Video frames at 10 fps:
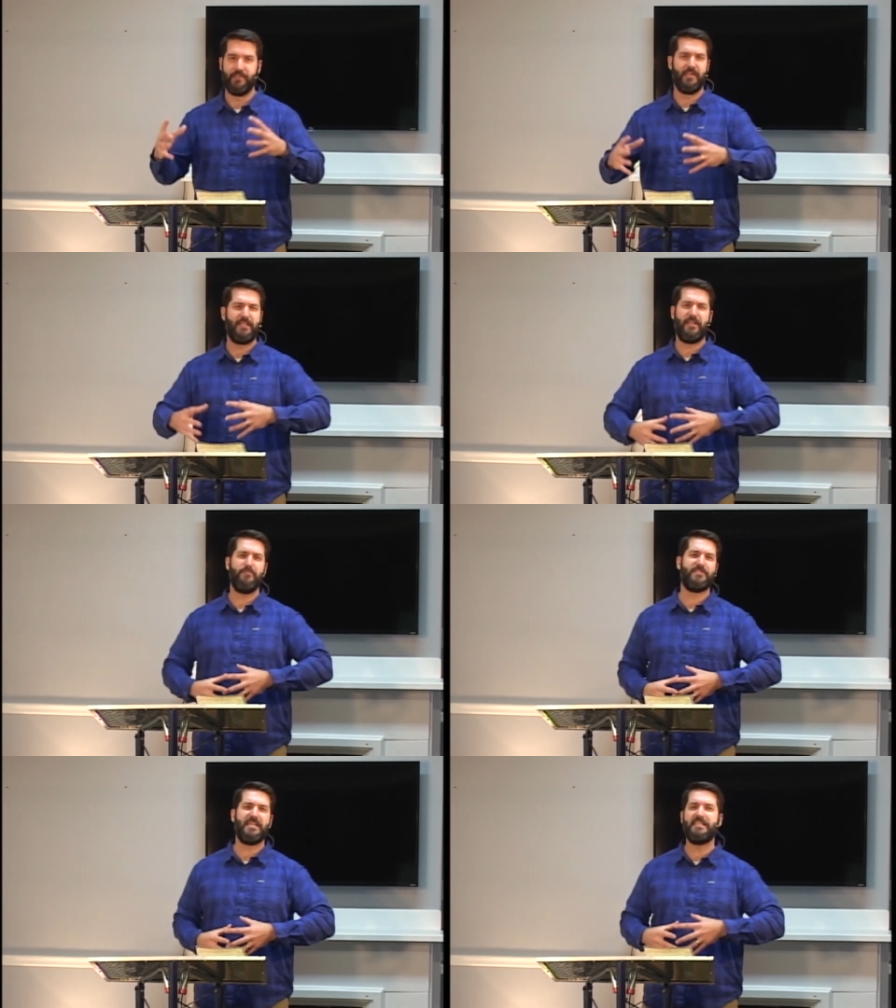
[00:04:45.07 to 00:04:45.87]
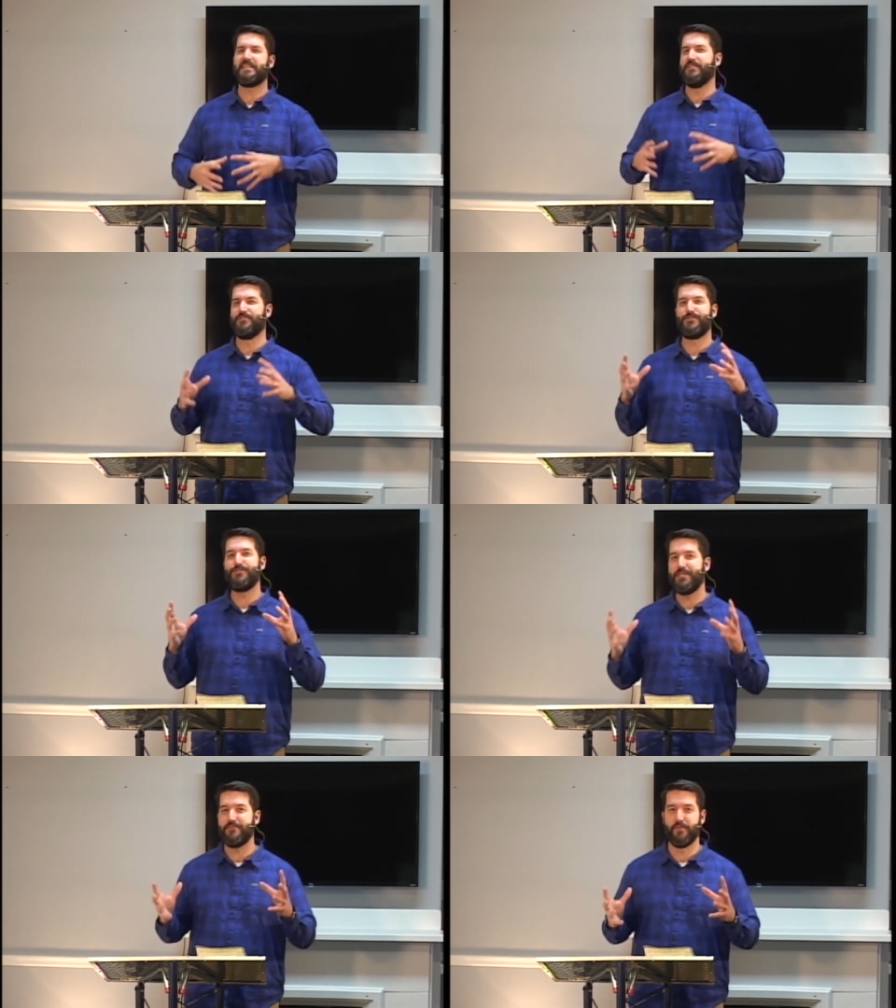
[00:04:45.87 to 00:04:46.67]
And, and it was
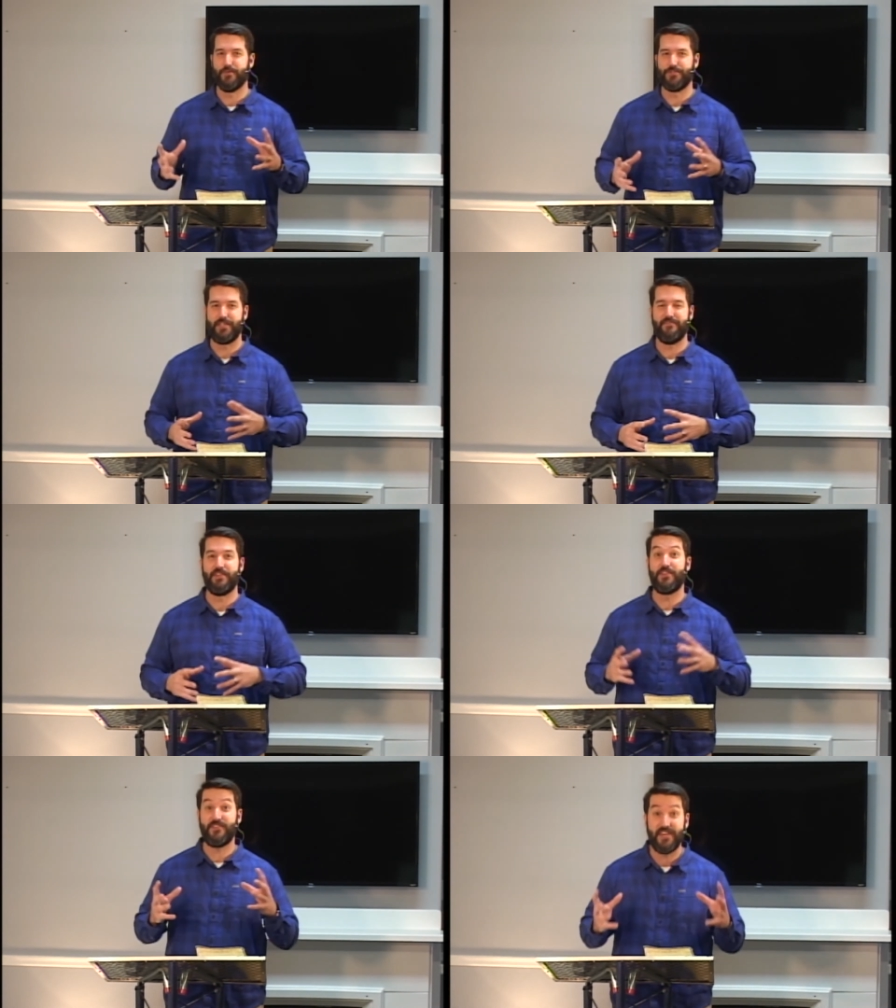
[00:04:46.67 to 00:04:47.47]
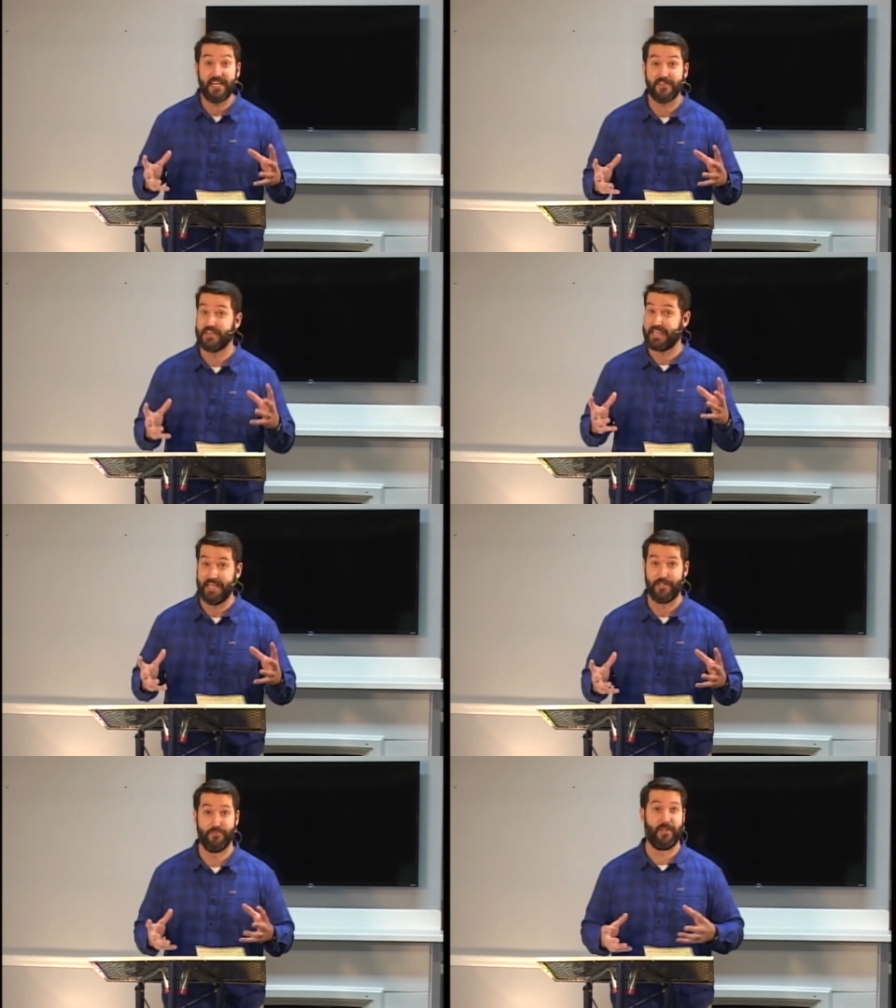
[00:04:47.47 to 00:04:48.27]
inconceivable to even think of a
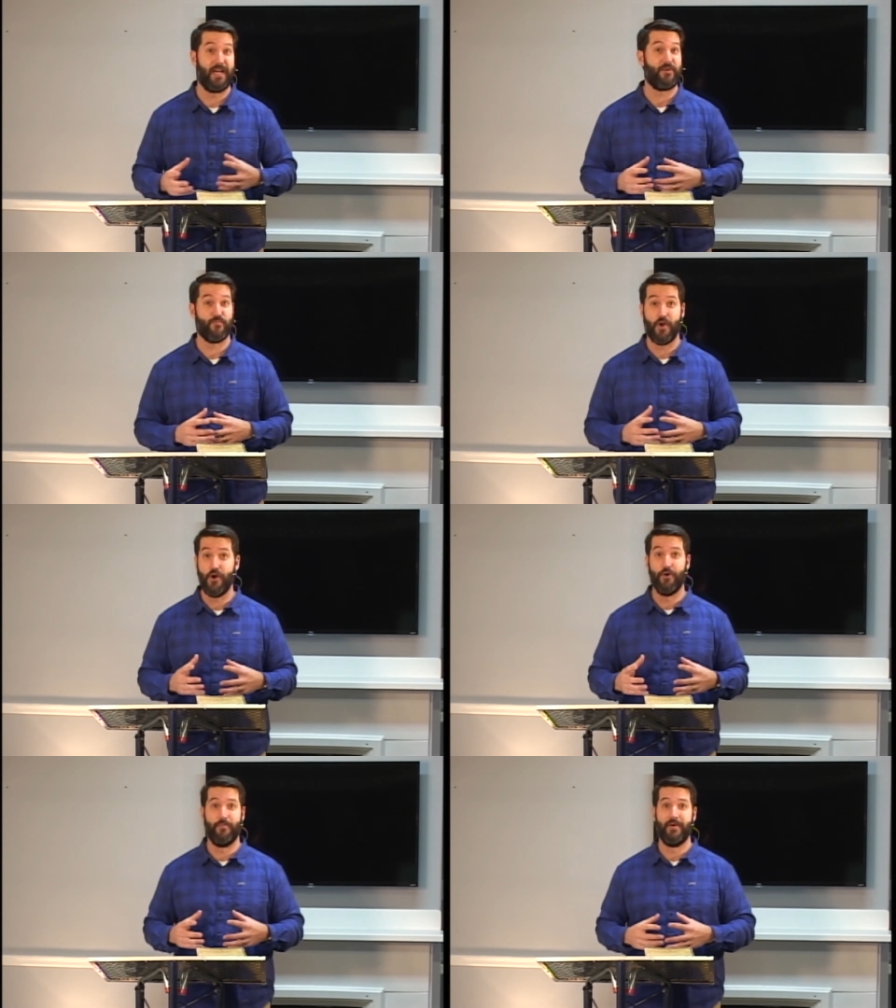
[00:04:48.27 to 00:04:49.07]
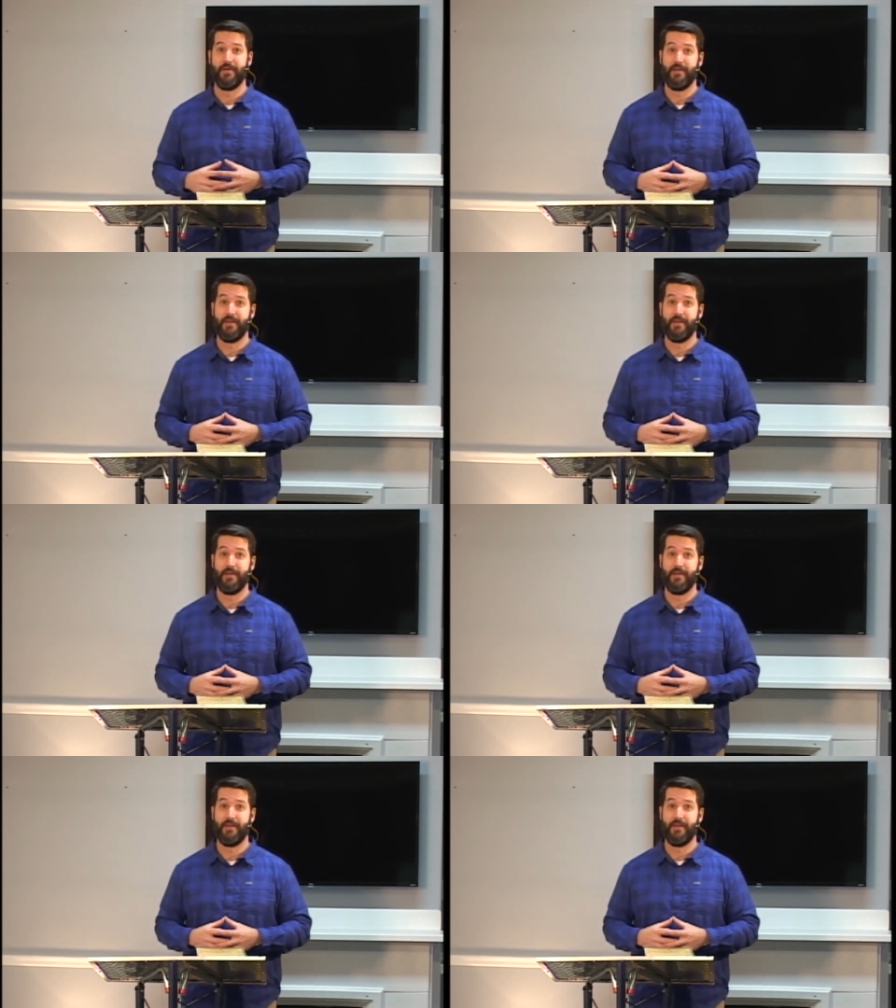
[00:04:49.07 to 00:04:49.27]
kingdom like Rome